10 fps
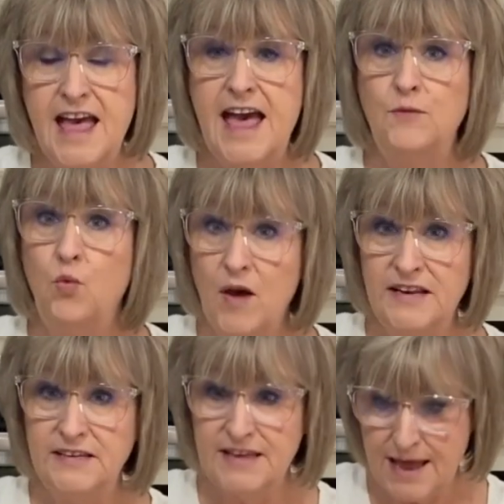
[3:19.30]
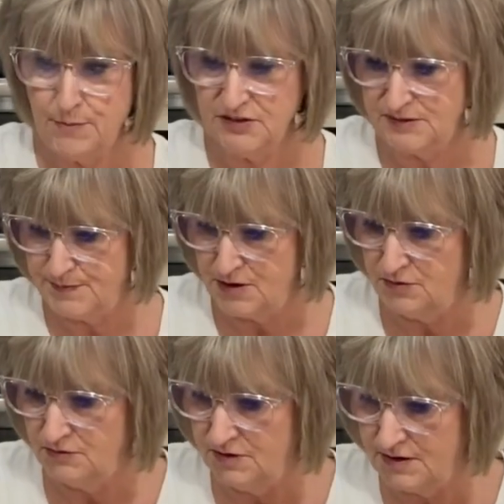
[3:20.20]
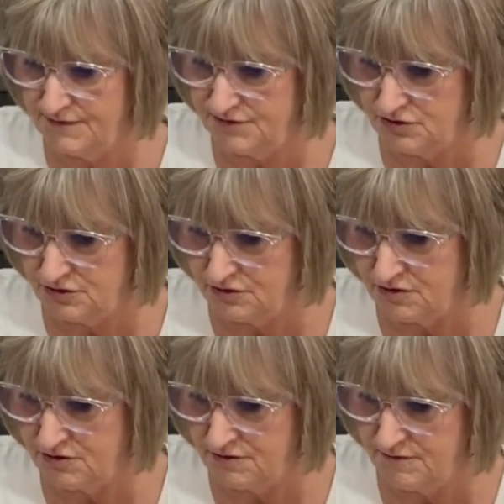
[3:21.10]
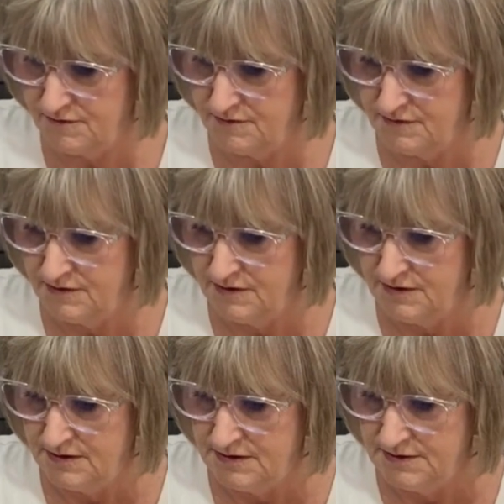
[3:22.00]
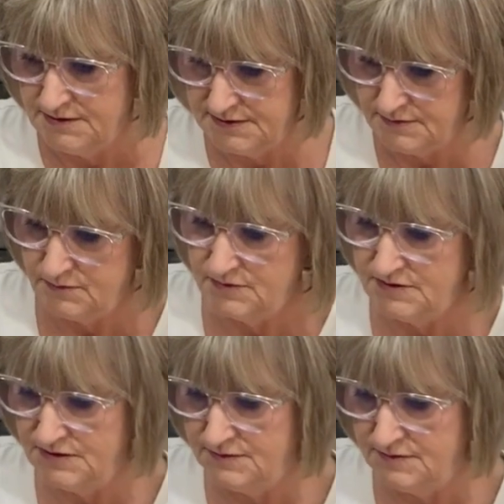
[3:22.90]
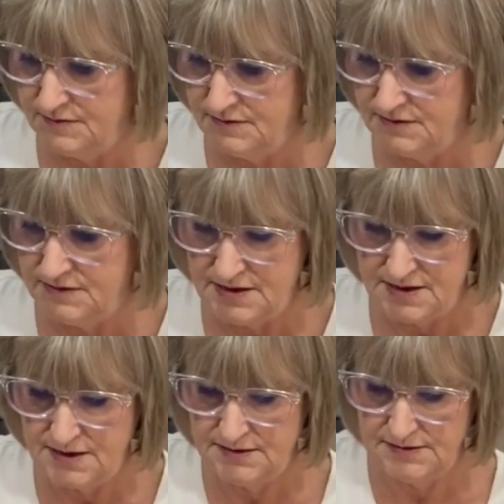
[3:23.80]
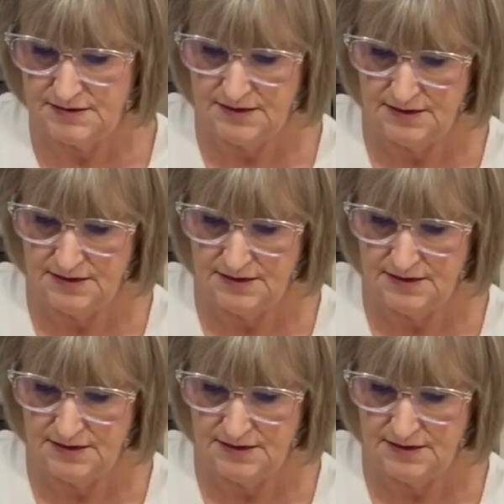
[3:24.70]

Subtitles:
to add 1 tablespoon of sugar. So we'll do this